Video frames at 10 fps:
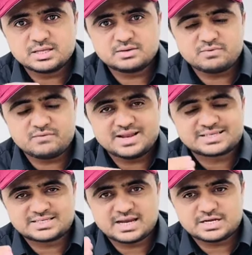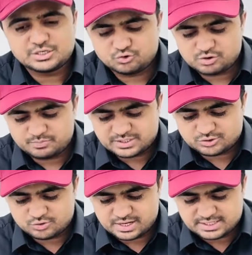then we will extend your
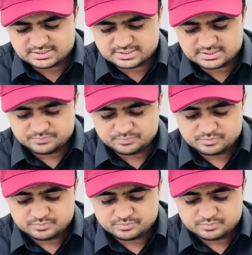PCO license.